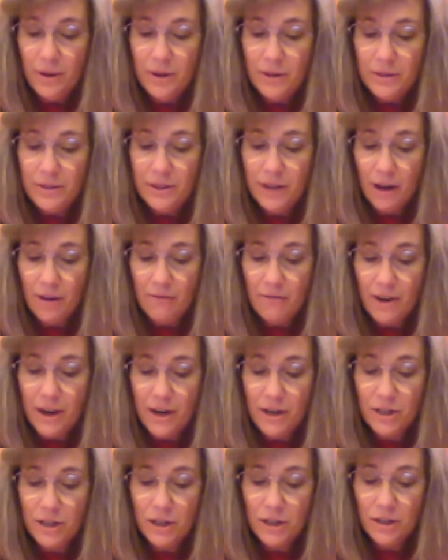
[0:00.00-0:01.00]

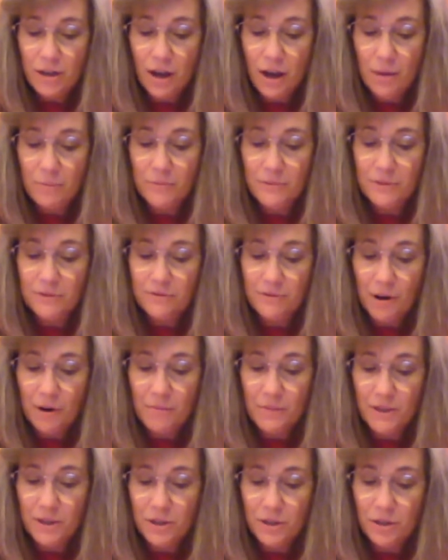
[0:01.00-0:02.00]
Salvation comes
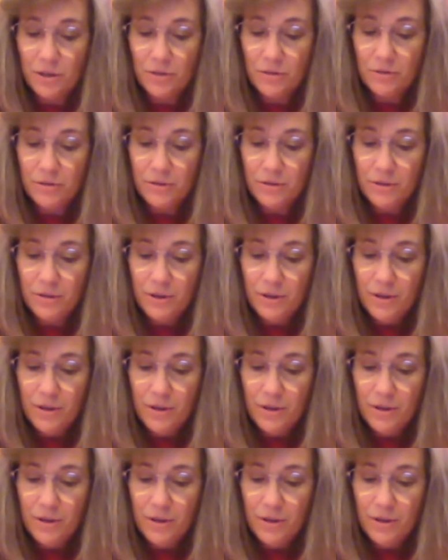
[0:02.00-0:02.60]
from the Jews.